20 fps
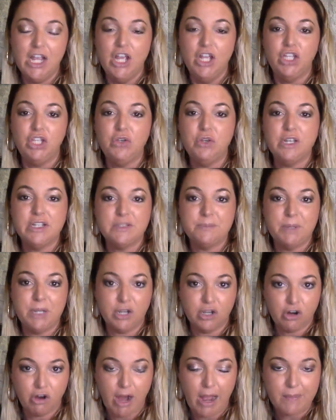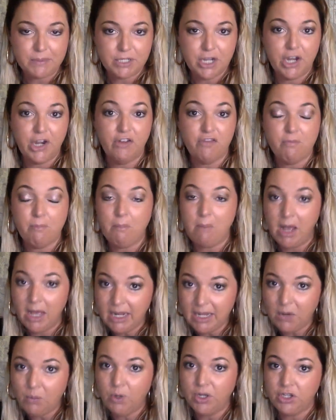You can spend a crap ton of
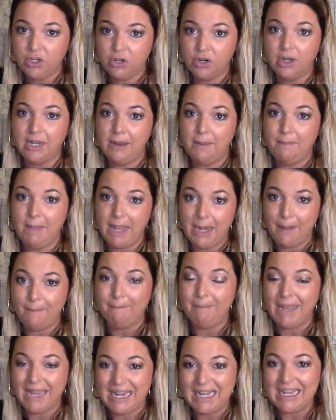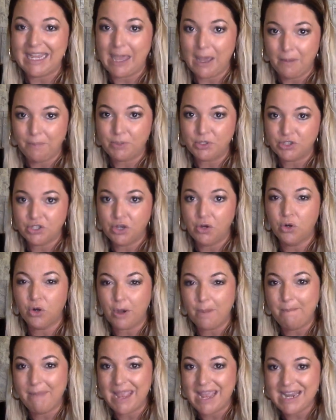money when you're in a manic episode or a
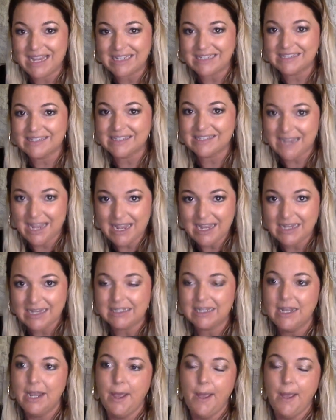manic state